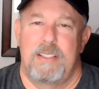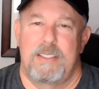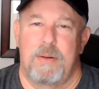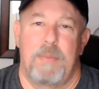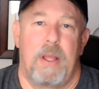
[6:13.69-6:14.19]

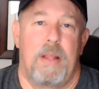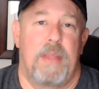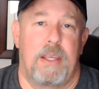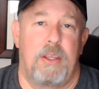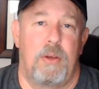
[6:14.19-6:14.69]
So
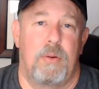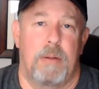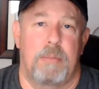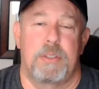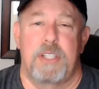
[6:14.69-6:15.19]
thank you. I
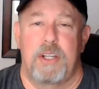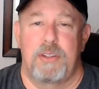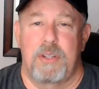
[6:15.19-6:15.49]
appreciate your